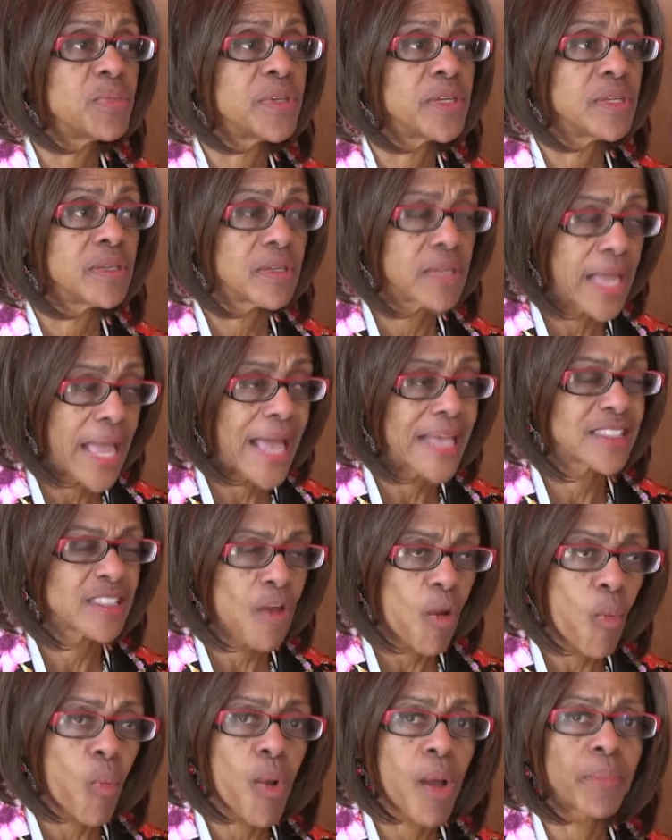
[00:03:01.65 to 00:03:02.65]
to be as
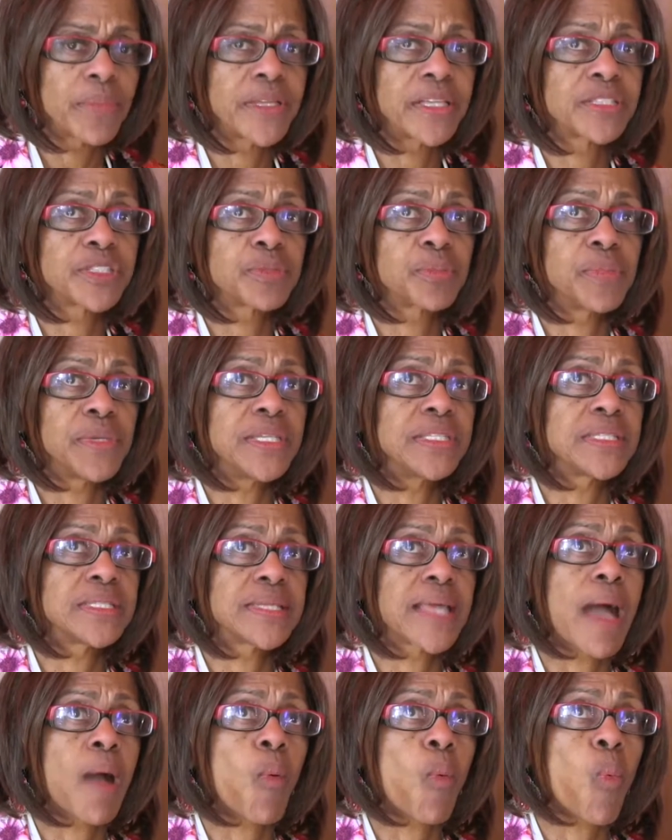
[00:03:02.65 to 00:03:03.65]
a womanist
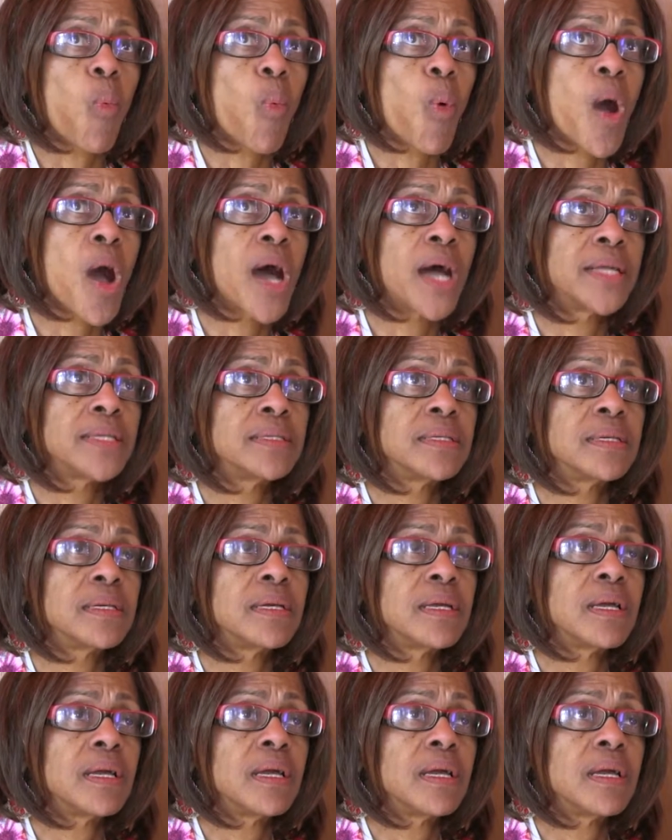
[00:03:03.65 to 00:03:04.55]
means that one